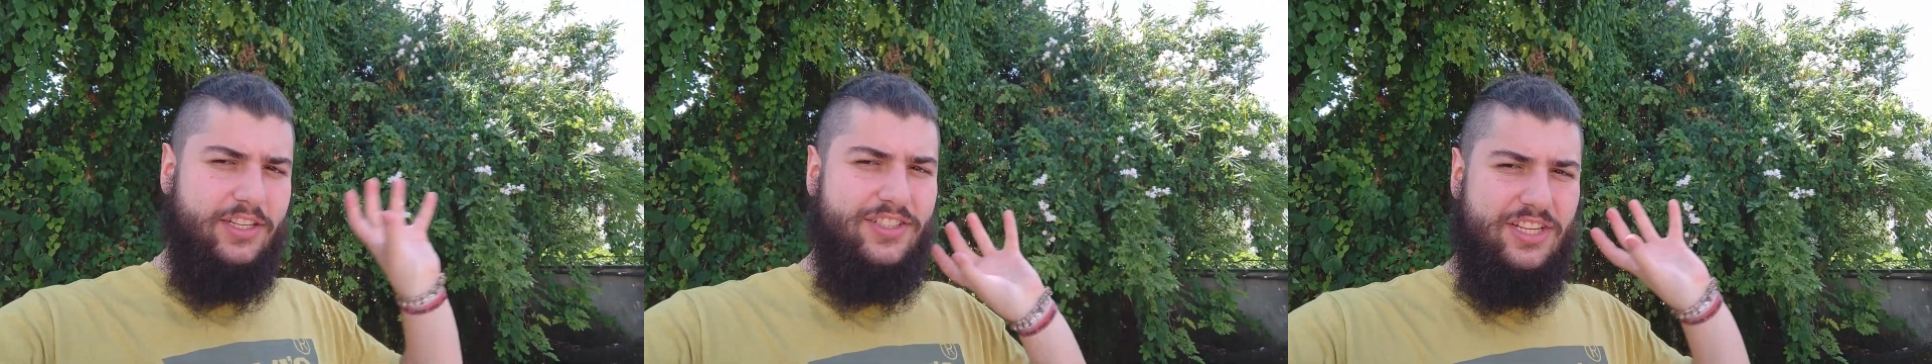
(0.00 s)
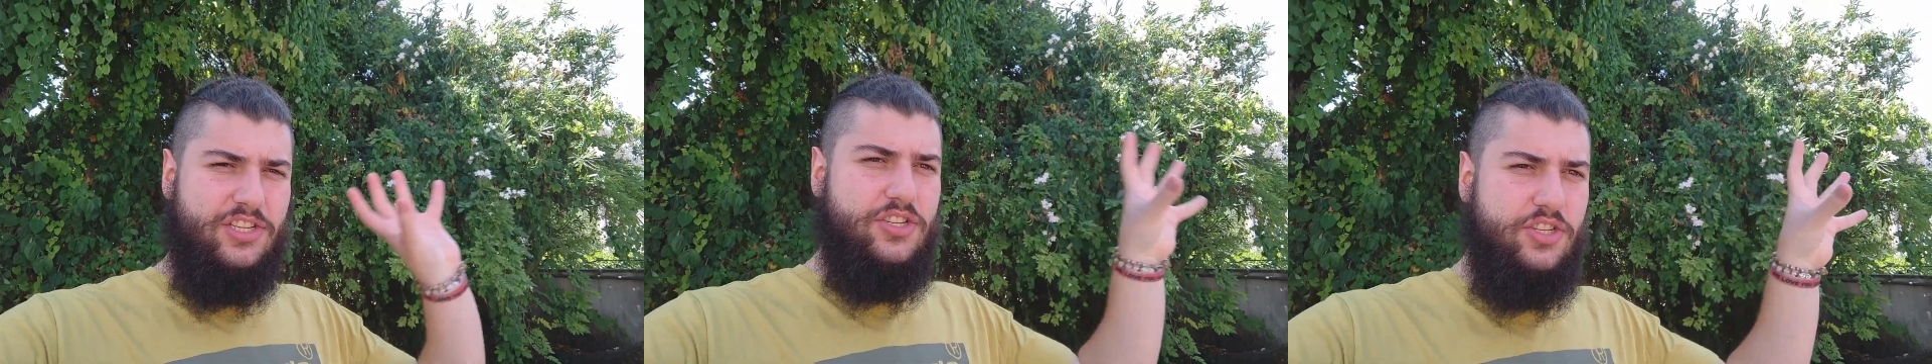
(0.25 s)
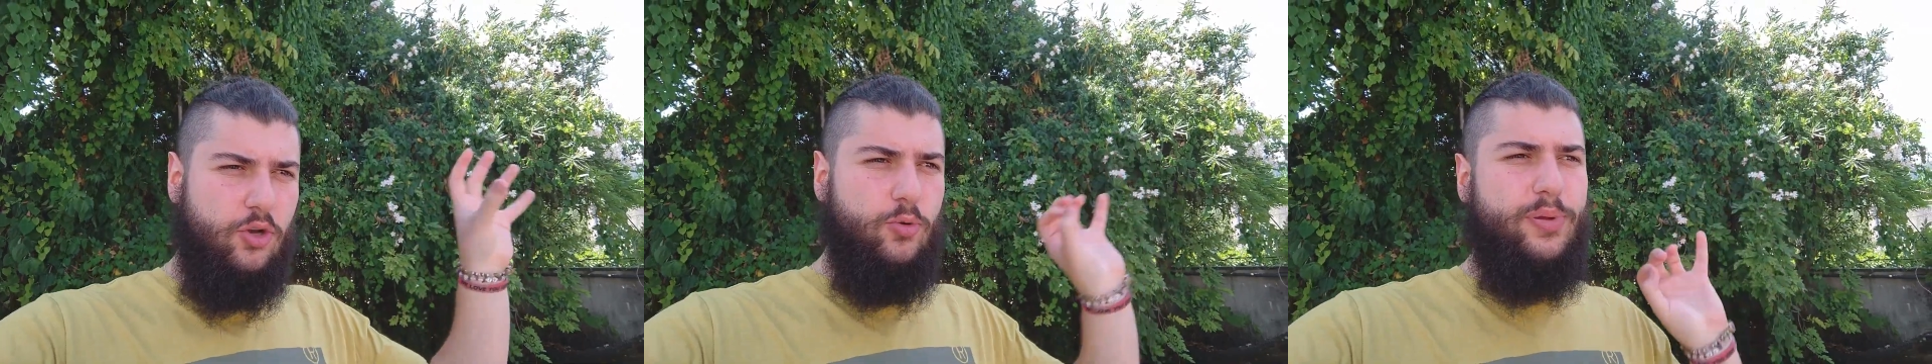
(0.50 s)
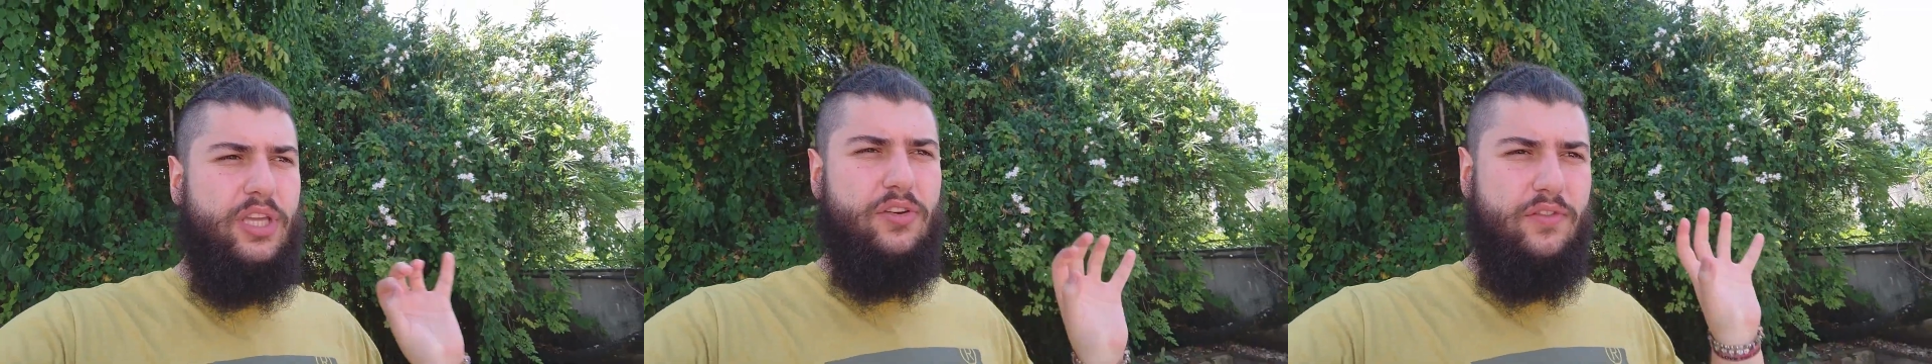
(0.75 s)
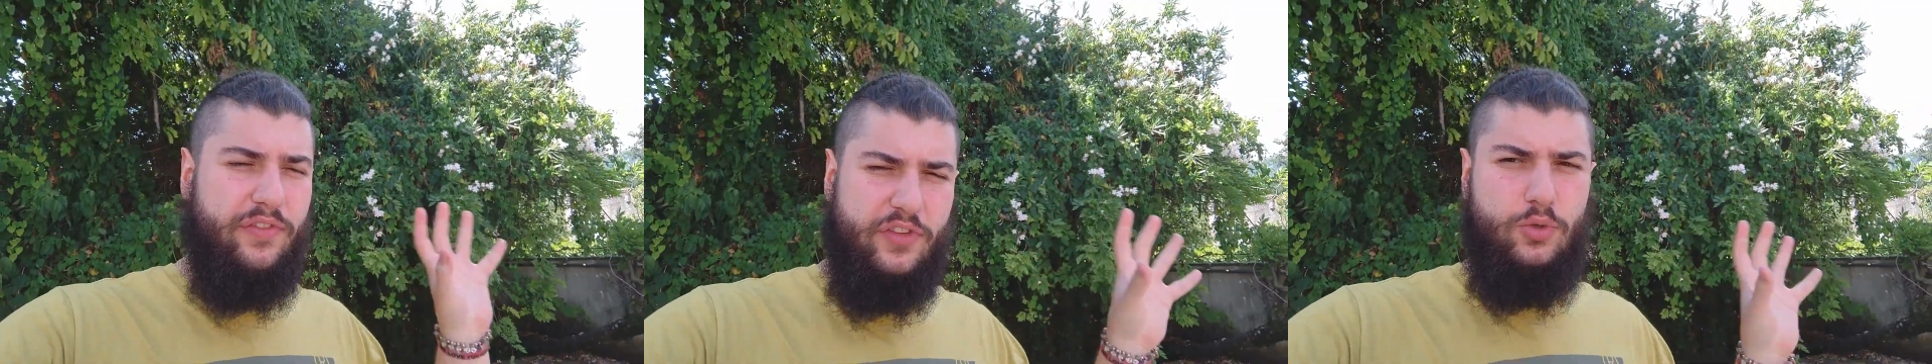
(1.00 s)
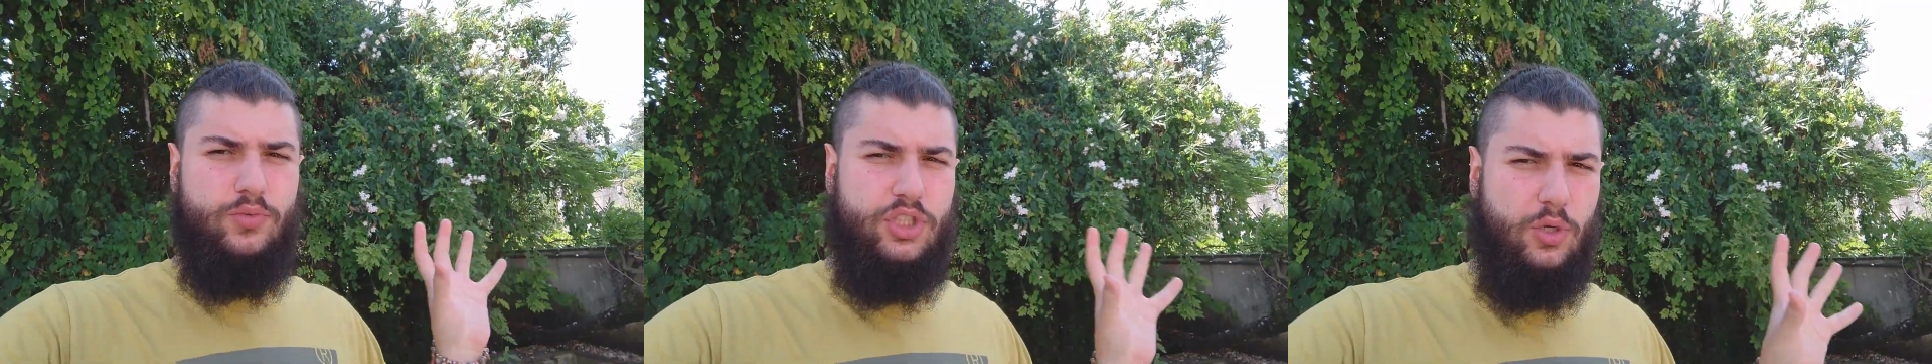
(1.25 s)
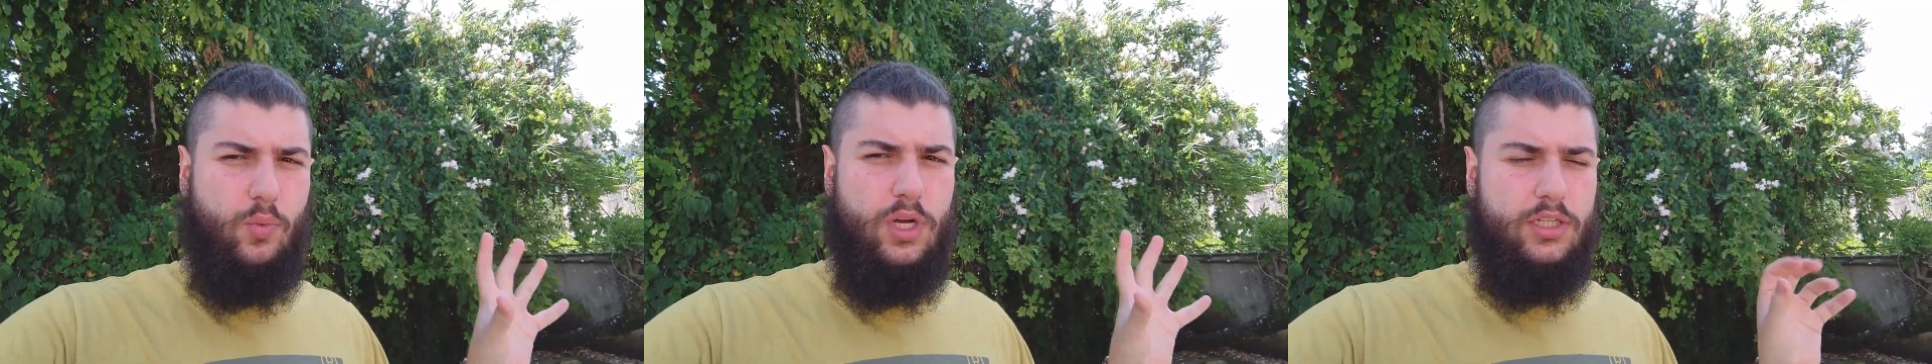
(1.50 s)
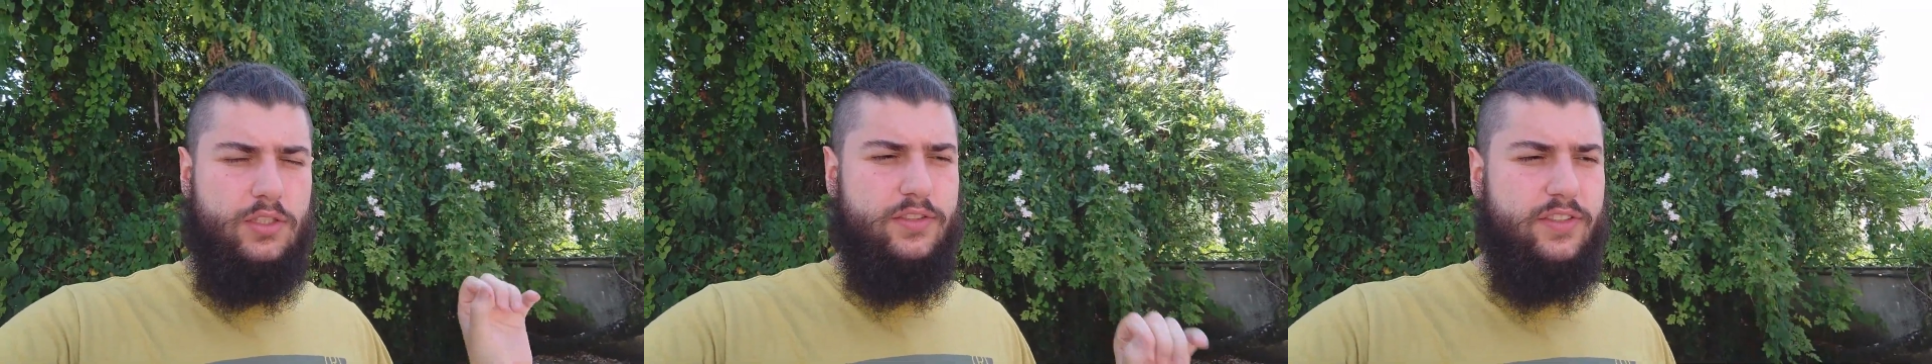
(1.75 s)
dystopian future
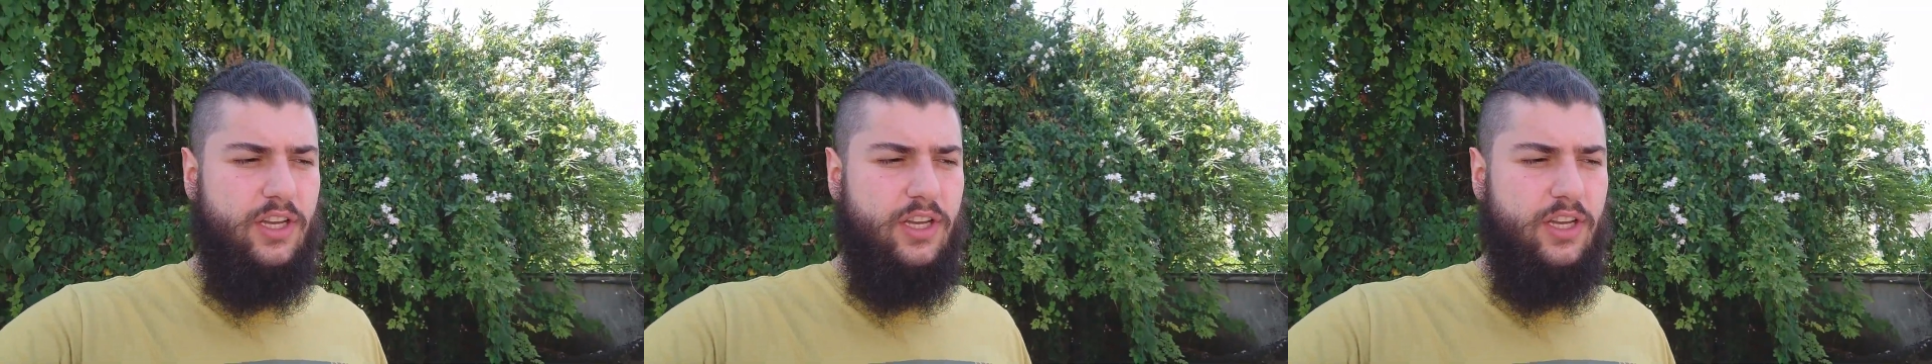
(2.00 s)
world,